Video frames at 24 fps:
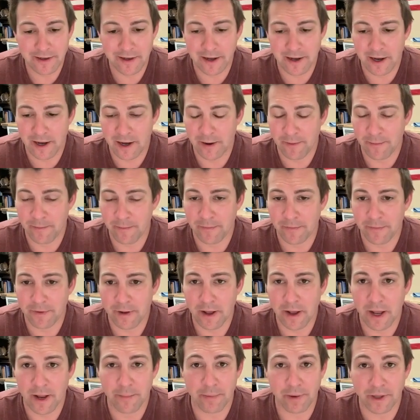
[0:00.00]

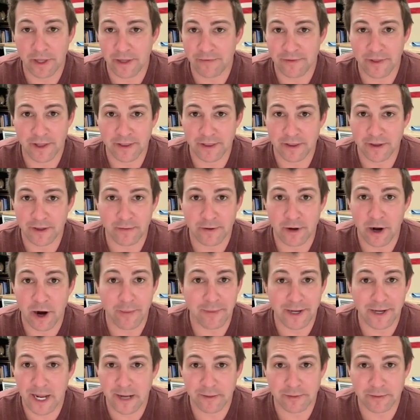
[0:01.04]
I believe that the
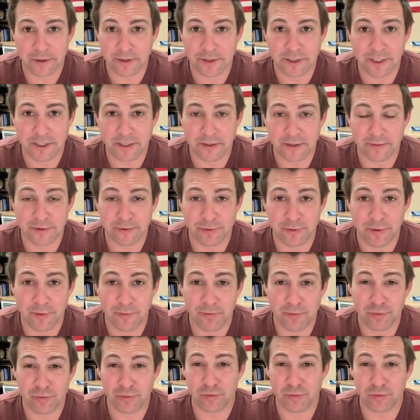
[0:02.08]
carbon capture systems will